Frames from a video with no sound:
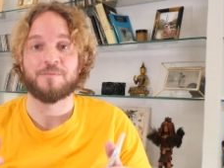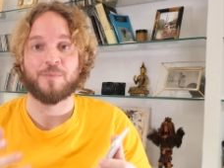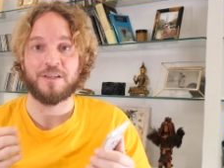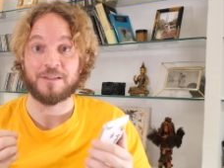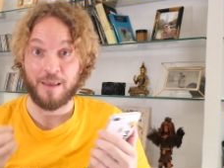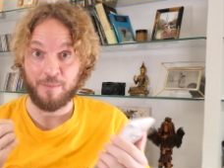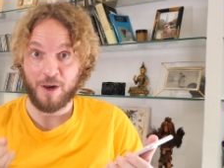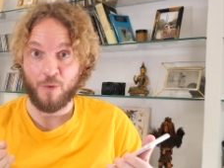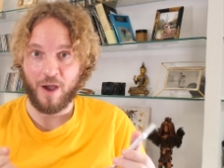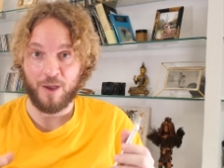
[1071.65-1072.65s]
please let me
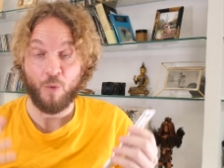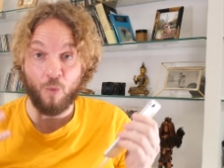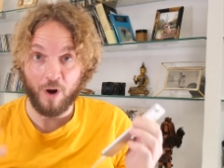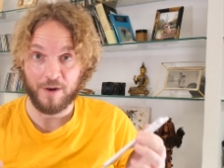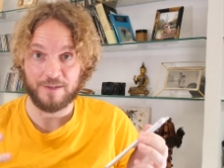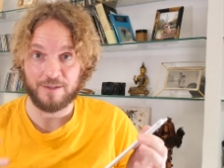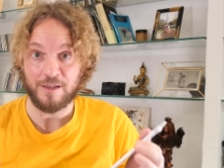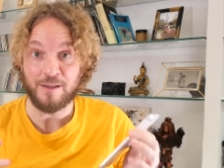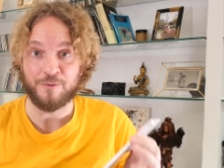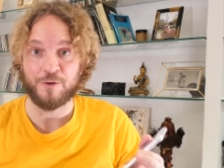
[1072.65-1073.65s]
know, I wanna
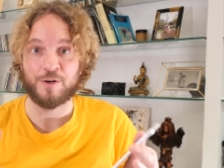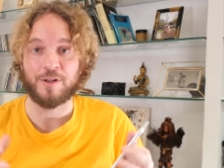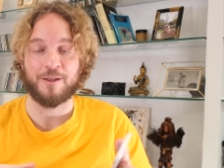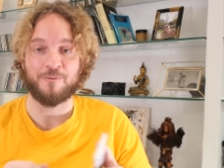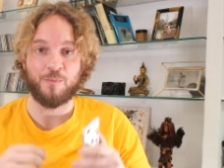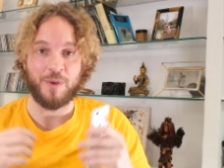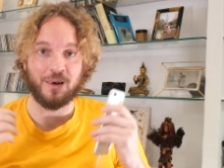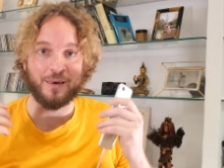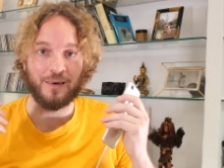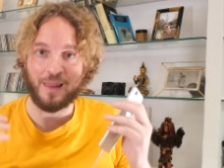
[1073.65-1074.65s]
see the photos, that would be
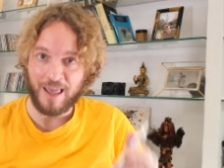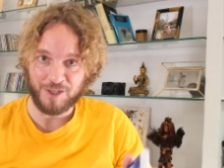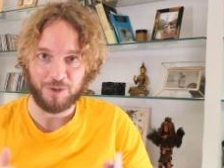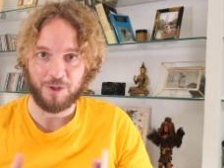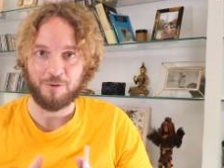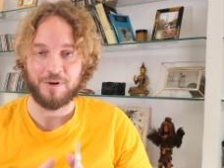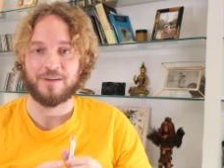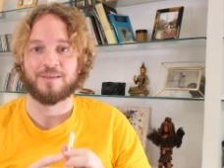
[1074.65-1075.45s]
legendary.